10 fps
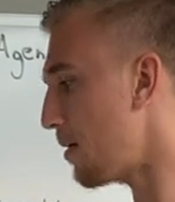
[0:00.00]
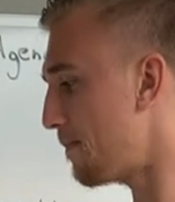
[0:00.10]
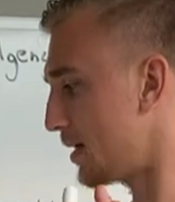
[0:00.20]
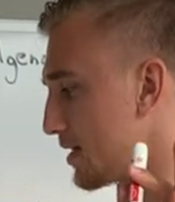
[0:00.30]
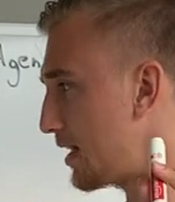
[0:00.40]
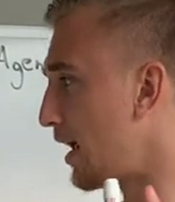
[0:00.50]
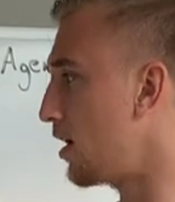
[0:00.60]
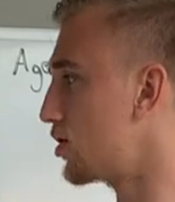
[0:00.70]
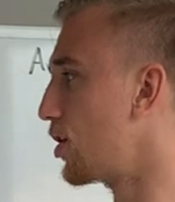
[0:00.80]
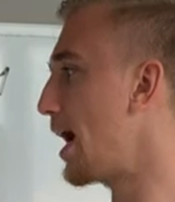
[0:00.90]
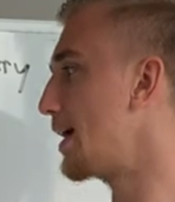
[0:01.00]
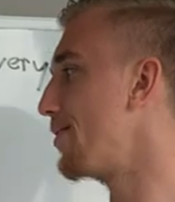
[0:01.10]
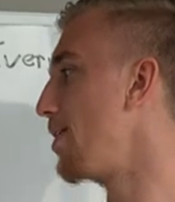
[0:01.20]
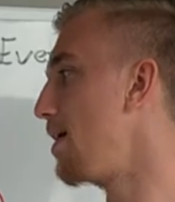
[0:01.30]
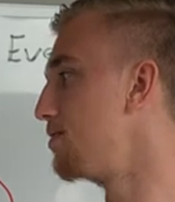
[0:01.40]
but staying on track
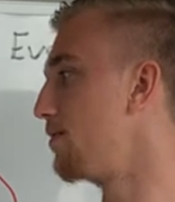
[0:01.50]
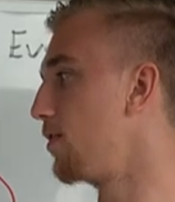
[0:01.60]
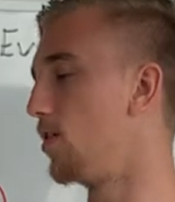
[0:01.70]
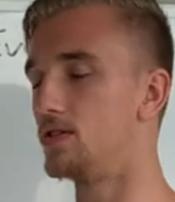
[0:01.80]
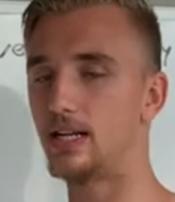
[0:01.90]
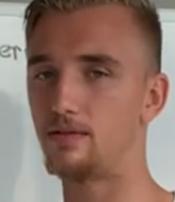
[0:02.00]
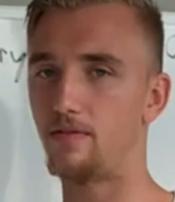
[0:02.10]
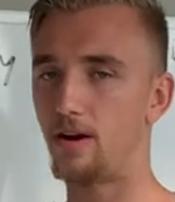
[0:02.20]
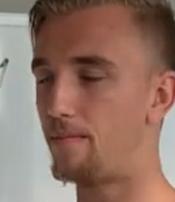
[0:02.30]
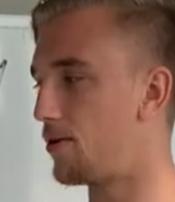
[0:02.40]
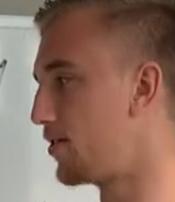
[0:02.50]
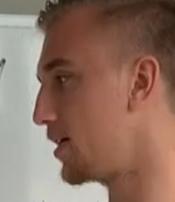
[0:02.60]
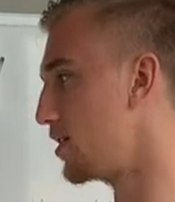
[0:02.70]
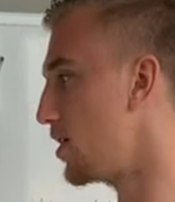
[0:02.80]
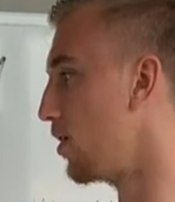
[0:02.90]
here, ebbs and flows. That's a very important
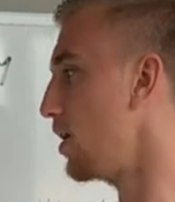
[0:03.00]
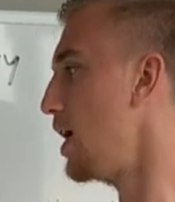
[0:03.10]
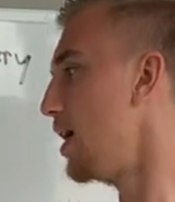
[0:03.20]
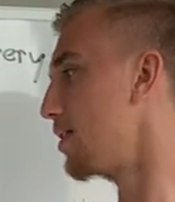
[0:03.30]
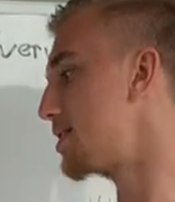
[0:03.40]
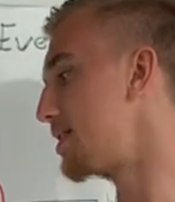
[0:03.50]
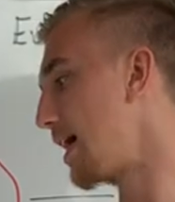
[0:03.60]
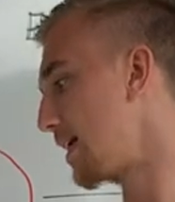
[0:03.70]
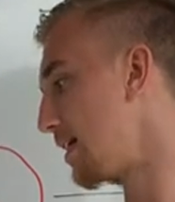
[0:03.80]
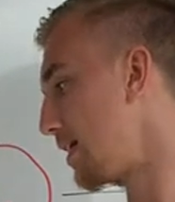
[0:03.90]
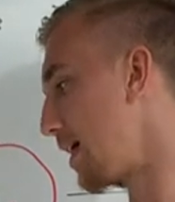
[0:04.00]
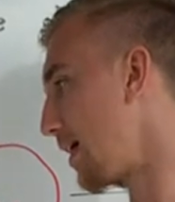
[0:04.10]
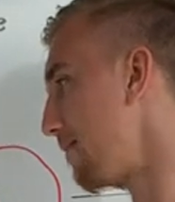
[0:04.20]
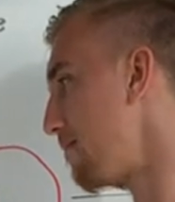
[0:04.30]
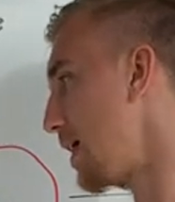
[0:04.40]
thing to note. The second thing
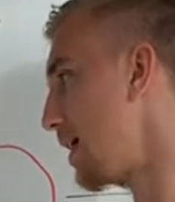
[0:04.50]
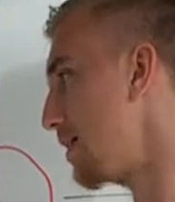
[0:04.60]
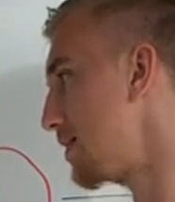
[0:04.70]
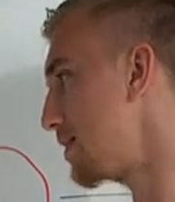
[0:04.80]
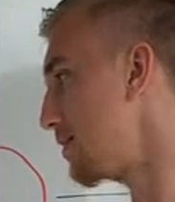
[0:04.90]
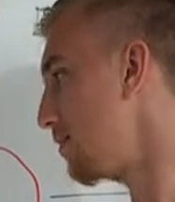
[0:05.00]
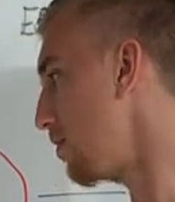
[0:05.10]
is